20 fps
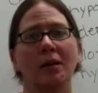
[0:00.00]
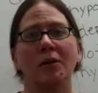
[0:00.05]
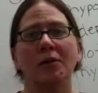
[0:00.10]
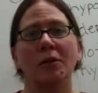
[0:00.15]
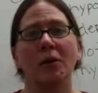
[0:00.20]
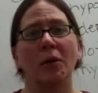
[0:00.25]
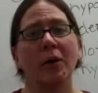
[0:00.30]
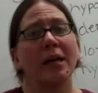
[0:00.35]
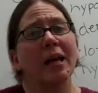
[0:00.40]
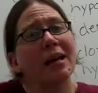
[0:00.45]

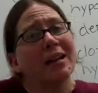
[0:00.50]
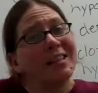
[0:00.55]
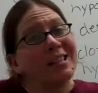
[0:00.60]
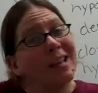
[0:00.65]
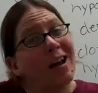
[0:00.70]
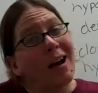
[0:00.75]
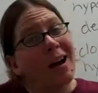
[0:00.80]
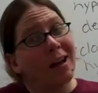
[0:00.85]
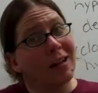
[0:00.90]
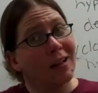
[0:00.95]
So again,
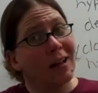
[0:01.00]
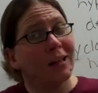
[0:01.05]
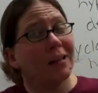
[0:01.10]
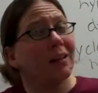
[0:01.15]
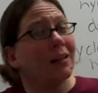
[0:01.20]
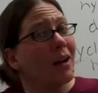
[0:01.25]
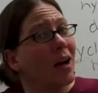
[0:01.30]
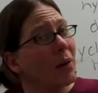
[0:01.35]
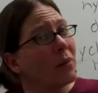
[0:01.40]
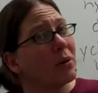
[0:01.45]
it's kind of like
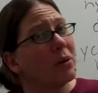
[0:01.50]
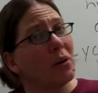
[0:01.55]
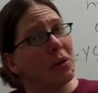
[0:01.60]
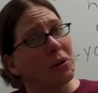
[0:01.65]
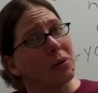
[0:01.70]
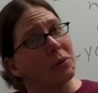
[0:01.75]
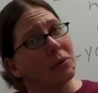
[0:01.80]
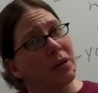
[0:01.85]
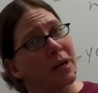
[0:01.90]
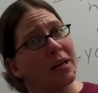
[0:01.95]
a common
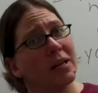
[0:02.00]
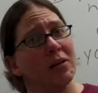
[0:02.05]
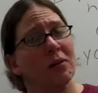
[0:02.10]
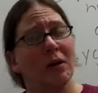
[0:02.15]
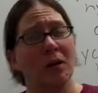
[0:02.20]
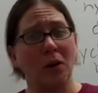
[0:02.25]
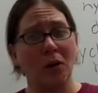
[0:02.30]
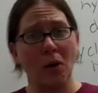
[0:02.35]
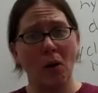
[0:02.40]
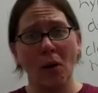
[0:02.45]
cold, right? You
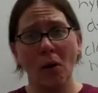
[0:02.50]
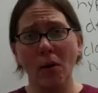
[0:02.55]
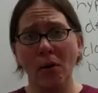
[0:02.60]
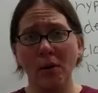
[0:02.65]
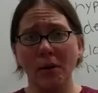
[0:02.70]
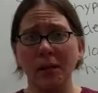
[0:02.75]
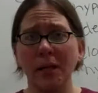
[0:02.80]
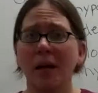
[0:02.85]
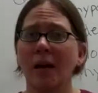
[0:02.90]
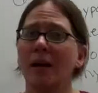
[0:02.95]
get a
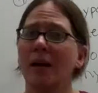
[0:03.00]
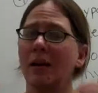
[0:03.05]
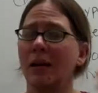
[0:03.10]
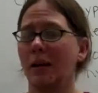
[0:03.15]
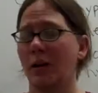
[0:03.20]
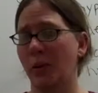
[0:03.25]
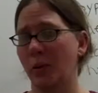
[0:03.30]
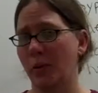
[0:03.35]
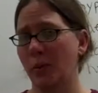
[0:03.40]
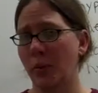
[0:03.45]
cold,
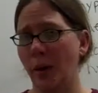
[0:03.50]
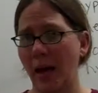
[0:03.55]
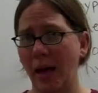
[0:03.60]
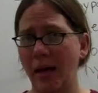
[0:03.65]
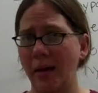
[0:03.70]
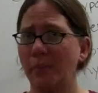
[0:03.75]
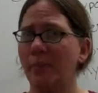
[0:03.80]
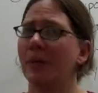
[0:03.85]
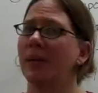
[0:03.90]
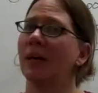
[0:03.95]
it goes
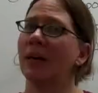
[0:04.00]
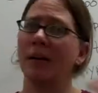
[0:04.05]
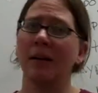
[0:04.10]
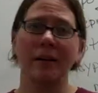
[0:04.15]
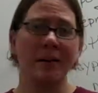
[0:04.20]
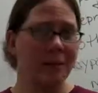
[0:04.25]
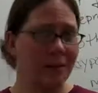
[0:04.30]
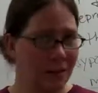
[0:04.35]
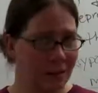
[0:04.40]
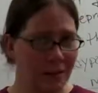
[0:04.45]
away, but
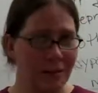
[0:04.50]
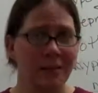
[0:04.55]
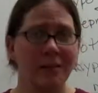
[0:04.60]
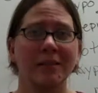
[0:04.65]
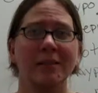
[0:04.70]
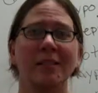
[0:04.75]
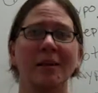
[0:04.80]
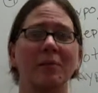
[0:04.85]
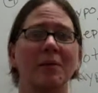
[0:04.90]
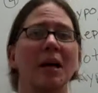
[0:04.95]
then
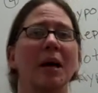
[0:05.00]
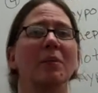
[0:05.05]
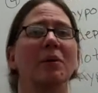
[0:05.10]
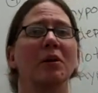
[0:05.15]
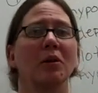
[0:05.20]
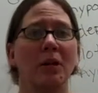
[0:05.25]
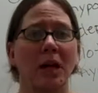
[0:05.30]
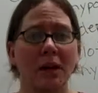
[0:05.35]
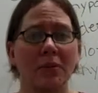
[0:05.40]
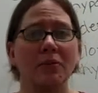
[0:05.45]
sometime
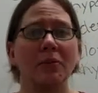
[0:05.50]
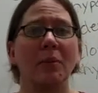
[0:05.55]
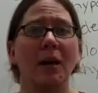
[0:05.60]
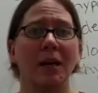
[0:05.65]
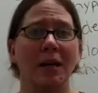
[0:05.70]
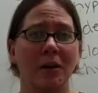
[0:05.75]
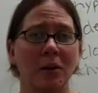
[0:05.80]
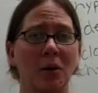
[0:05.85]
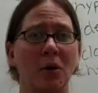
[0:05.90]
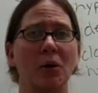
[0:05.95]
in your life you
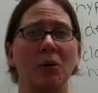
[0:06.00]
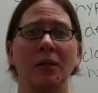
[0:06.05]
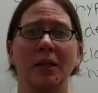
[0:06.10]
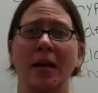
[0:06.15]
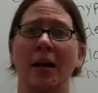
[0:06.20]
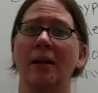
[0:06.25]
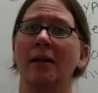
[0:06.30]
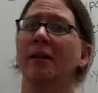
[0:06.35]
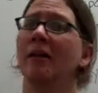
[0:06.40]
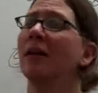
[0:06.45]
might get a cold
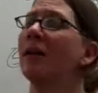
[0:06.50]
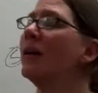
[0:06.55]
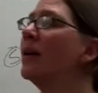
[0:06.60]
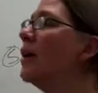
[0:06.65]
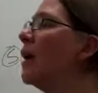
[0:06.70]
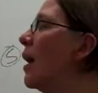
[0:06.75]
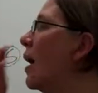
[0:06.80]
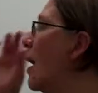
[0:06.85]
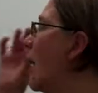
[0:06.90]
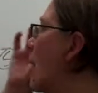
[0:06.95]
again.
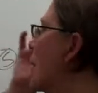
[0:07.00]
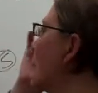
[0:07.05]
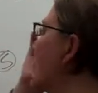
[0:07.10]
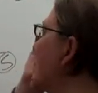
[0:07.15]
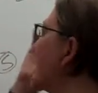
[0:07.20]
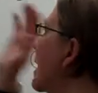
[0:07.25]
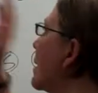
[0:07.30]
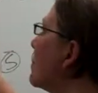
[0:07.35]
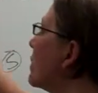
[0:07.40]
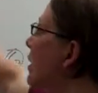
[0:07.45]

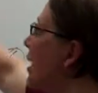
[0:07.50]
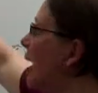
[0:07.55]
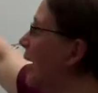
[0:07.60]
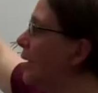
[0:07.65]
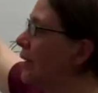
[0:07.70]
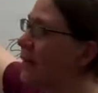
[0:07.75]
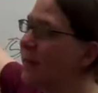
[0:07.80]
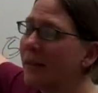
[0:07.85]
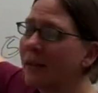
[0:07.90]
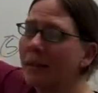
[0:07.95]
Same
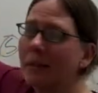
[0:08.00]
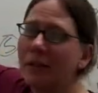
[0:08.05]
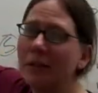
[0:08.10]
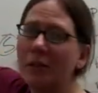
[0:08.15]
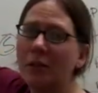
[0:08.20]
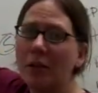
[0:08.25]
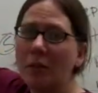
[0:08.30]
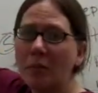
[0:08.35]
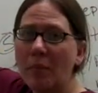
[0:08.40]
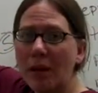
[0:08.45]
thing.
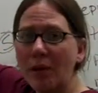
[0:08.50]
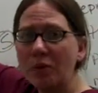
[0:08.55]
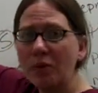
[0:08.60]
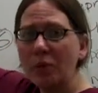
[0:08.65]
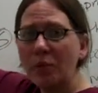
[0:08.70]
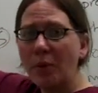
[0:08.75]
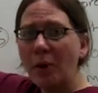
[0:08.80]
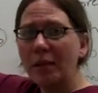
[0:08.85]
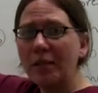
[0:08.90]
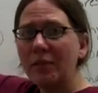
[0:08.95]
So major
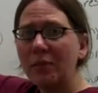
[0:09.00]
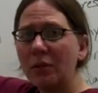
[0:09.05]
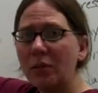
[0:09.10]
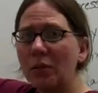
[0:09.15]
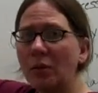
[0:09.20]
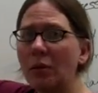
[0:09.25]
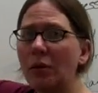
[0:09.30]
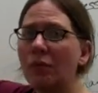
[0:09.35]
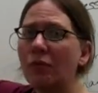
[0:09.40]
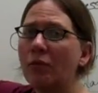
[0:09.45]
depressive
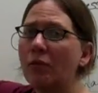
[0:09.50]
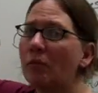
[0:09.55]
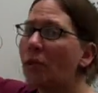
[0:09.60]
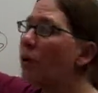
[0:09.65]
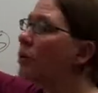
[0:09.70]
disorder, for